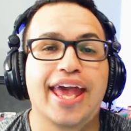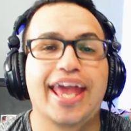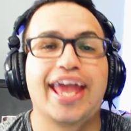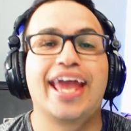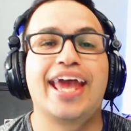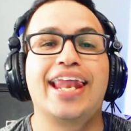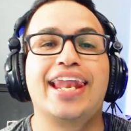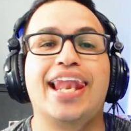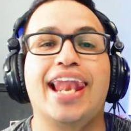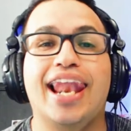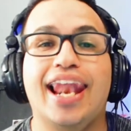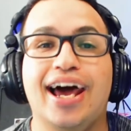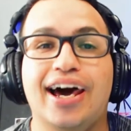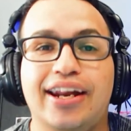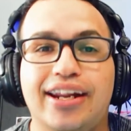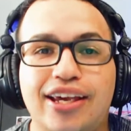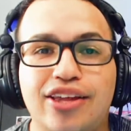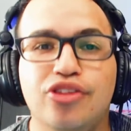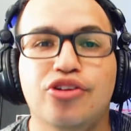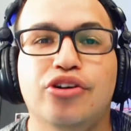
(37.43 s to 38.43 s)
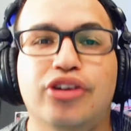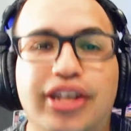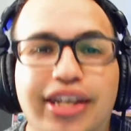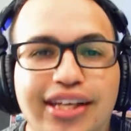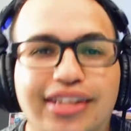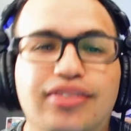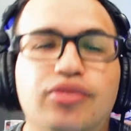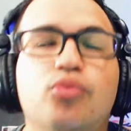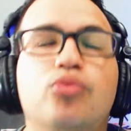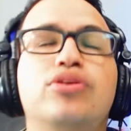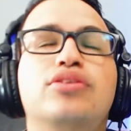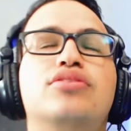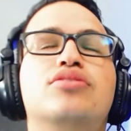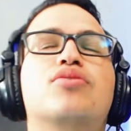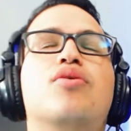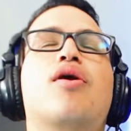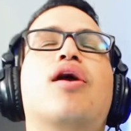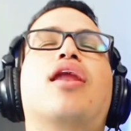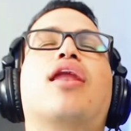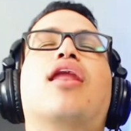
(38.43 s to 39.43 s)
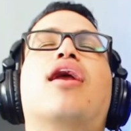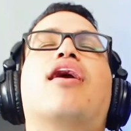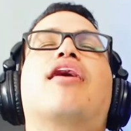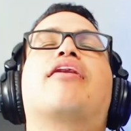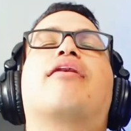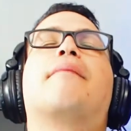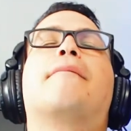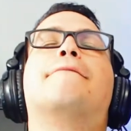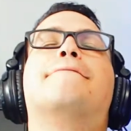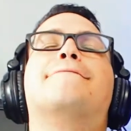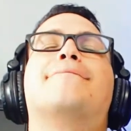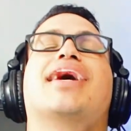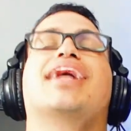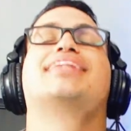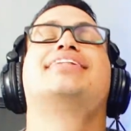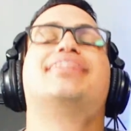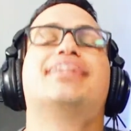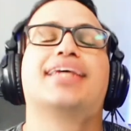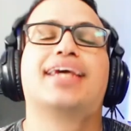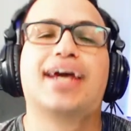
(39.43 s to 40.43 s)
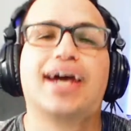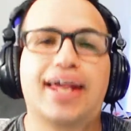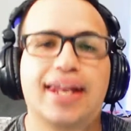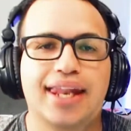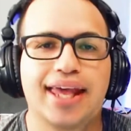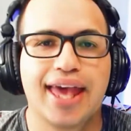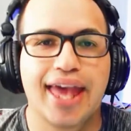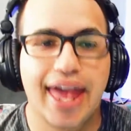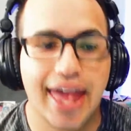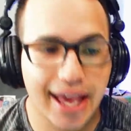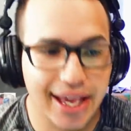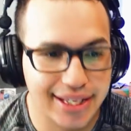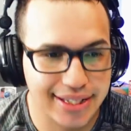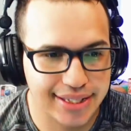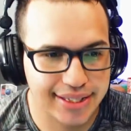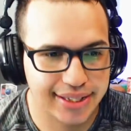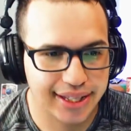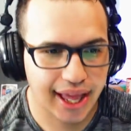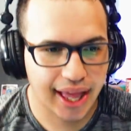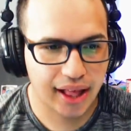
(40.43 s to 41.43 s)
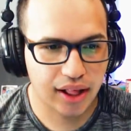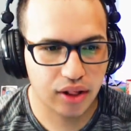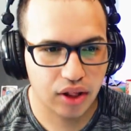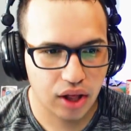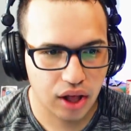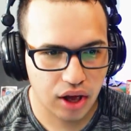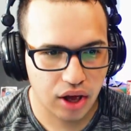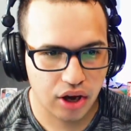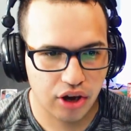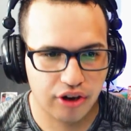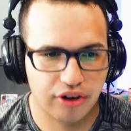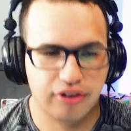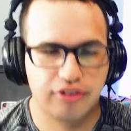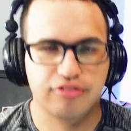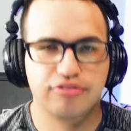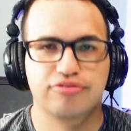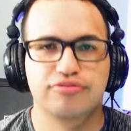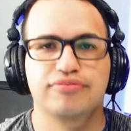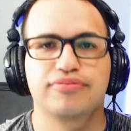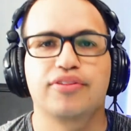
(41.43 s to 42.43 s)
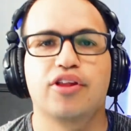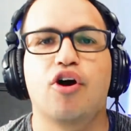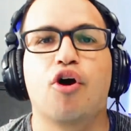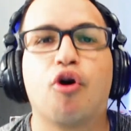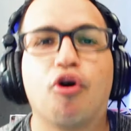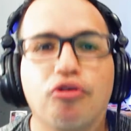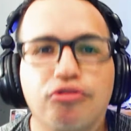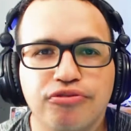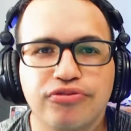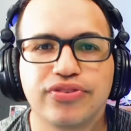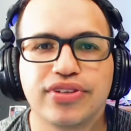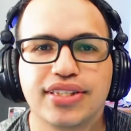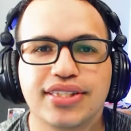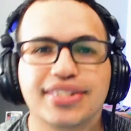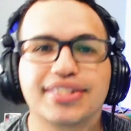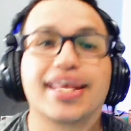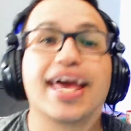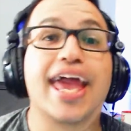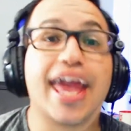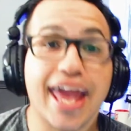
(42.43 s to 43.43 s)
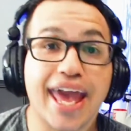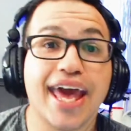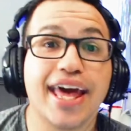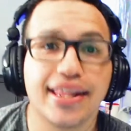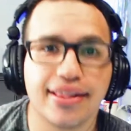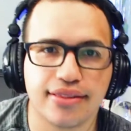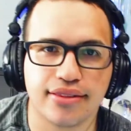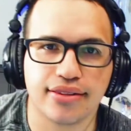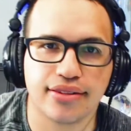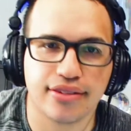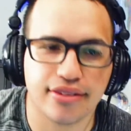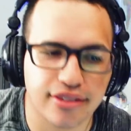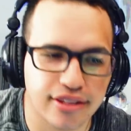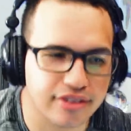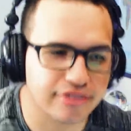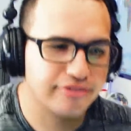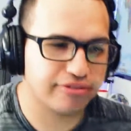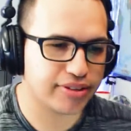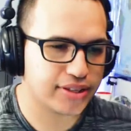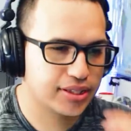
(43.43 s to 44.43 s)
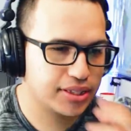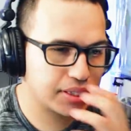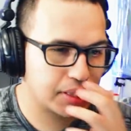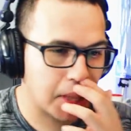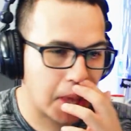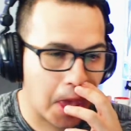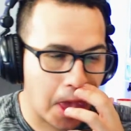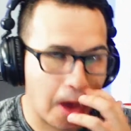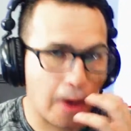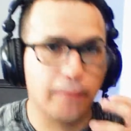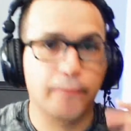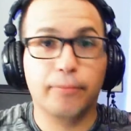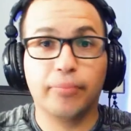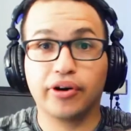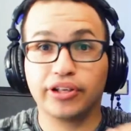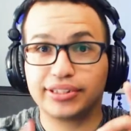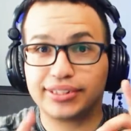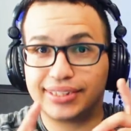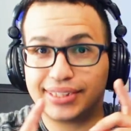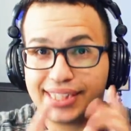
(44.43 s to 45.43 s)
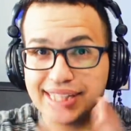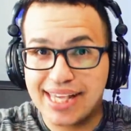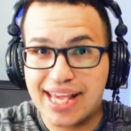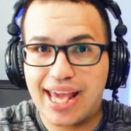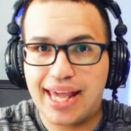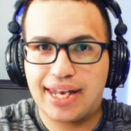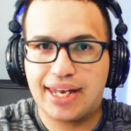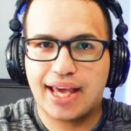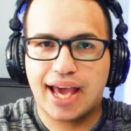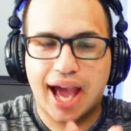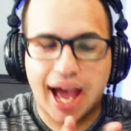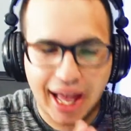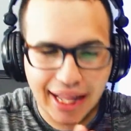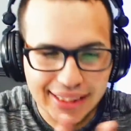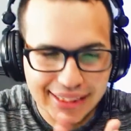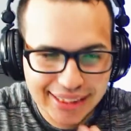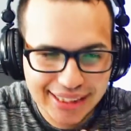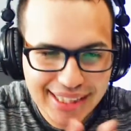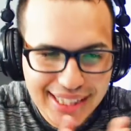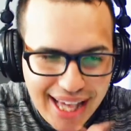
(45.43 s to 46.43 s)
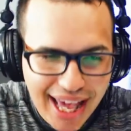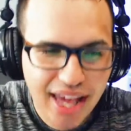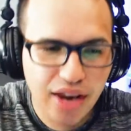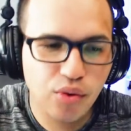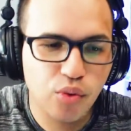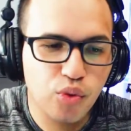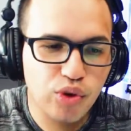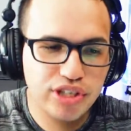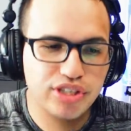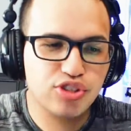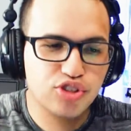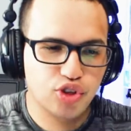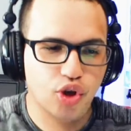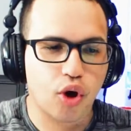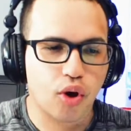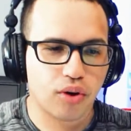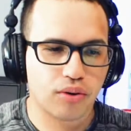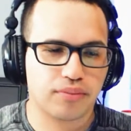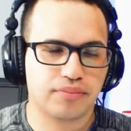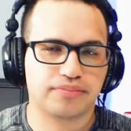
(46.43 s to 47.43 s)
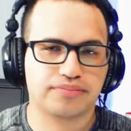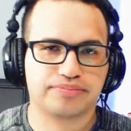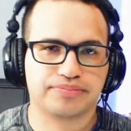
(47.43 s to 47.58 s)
and Laredo Kid. We saw a lot of Mexican style of offense and defense, but at the end we saw